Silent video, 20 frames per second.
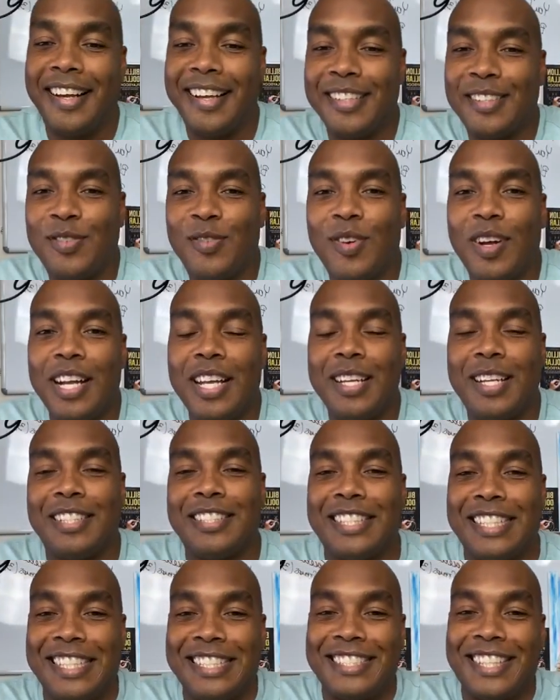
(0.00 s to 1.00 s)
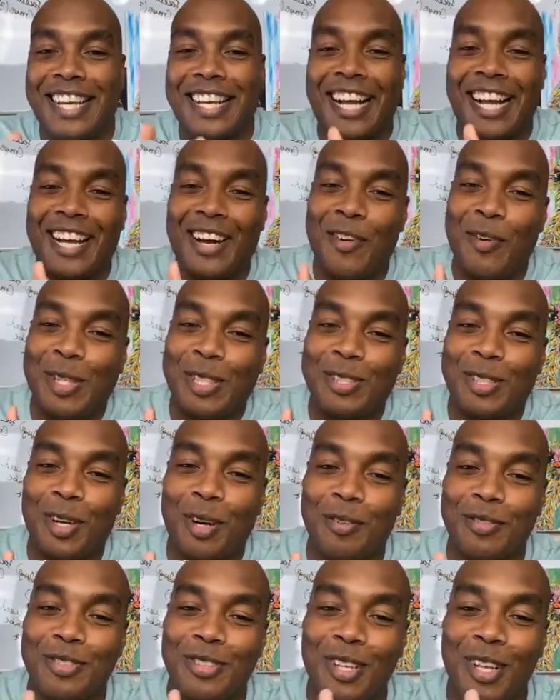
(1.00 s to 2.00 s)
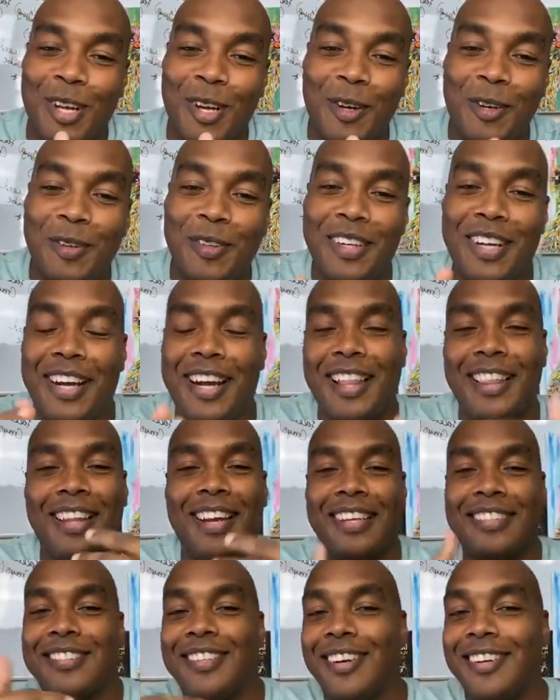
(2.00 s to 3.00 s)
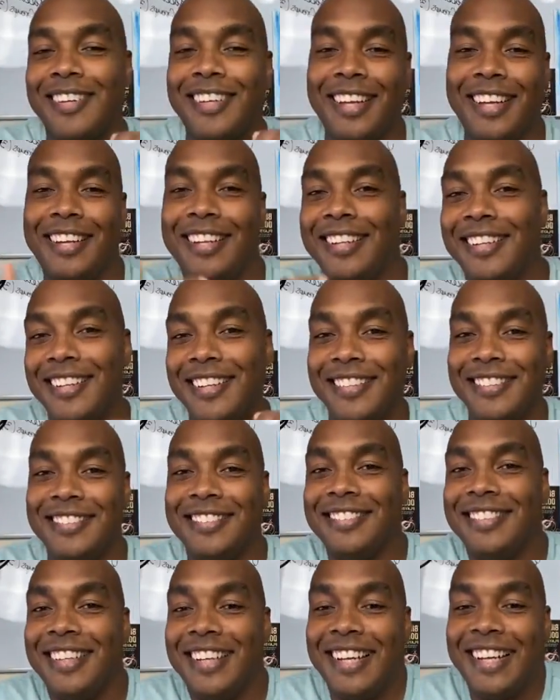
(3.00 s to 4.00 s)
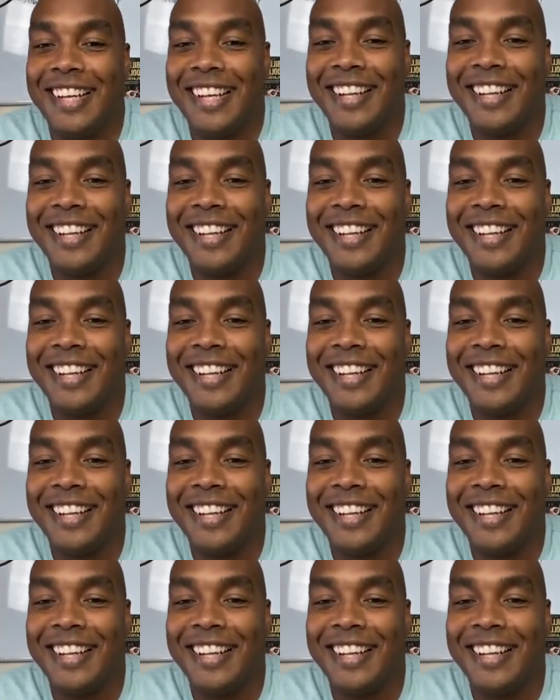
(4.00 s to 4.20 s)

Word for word: It's funny because it's like I always start off slow and then I start getting in